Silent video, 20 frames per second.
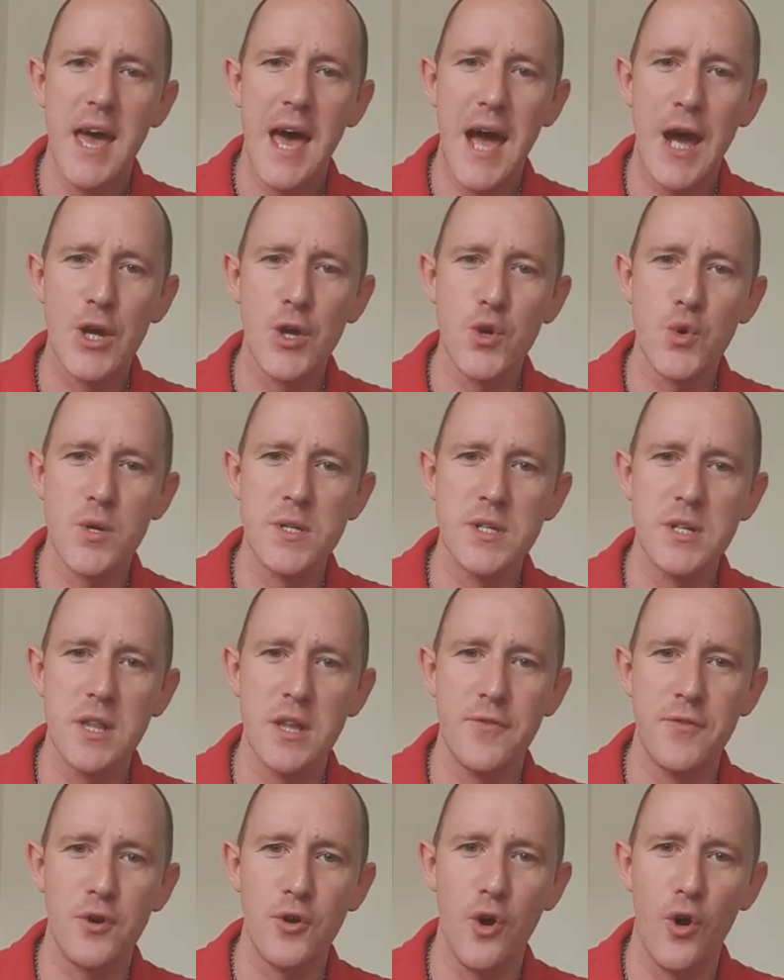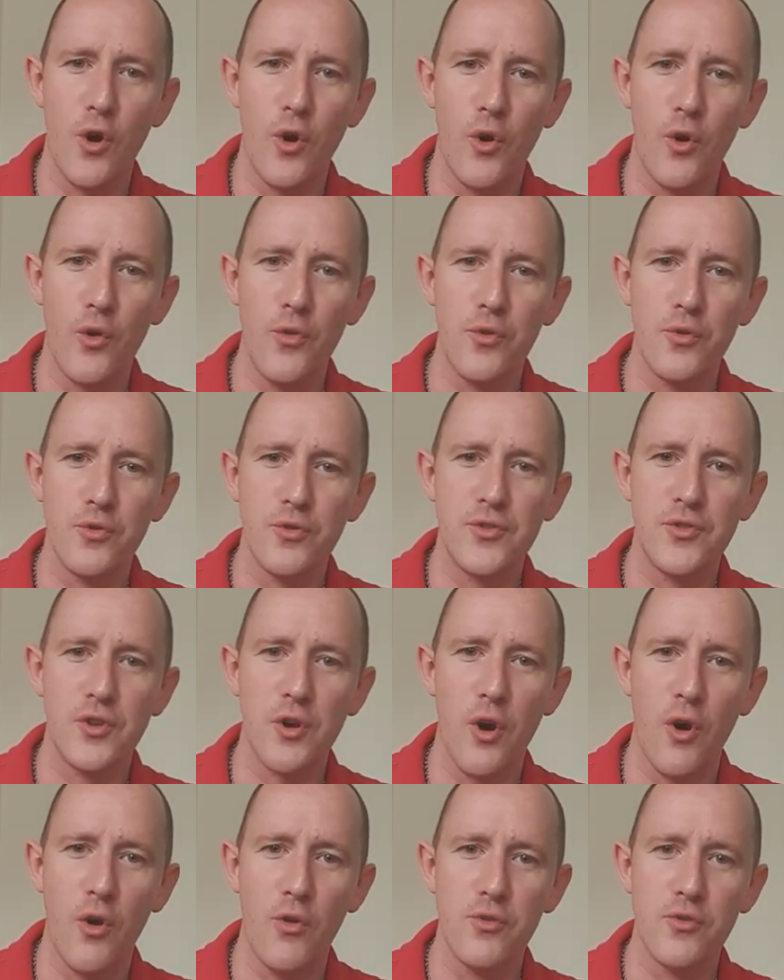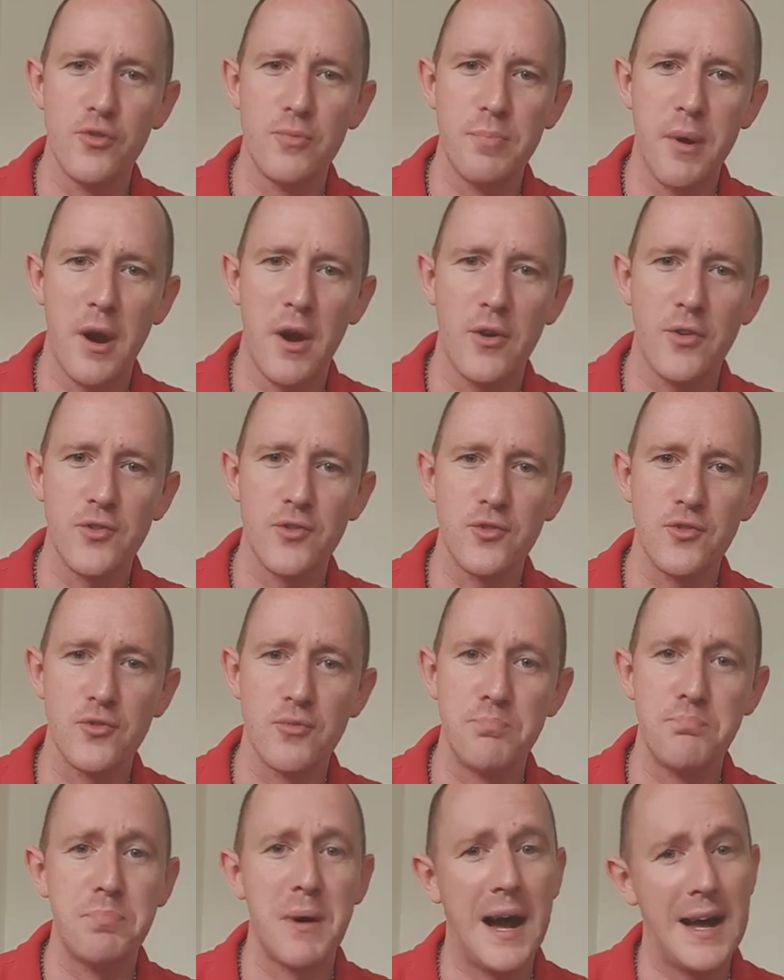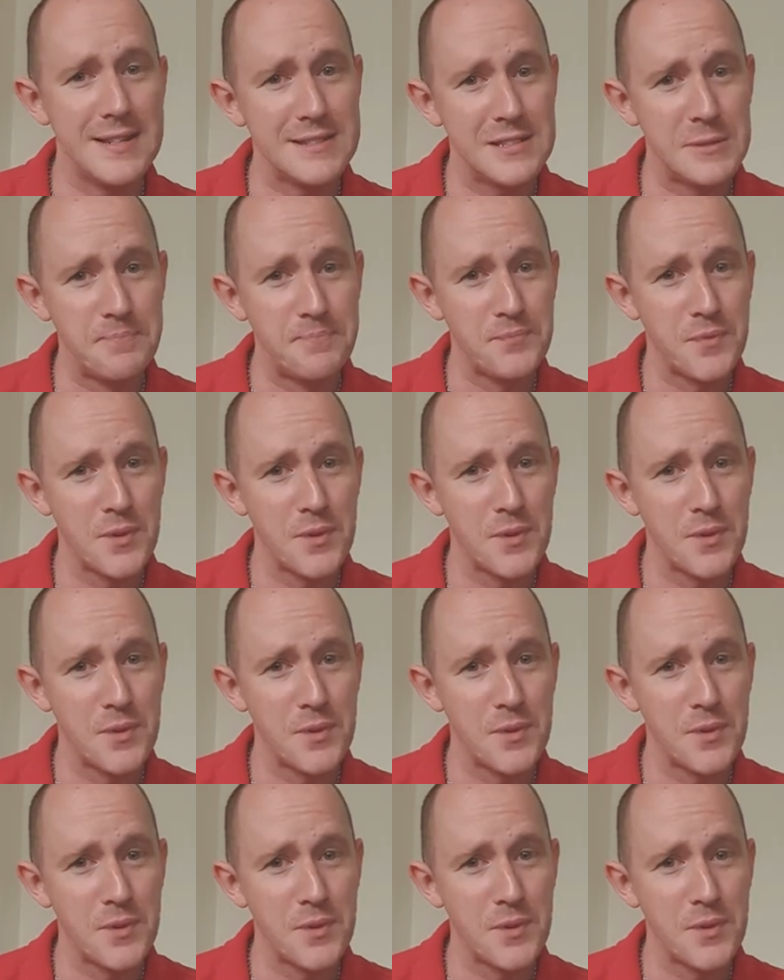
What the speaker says: and go and deliver all those parcels. But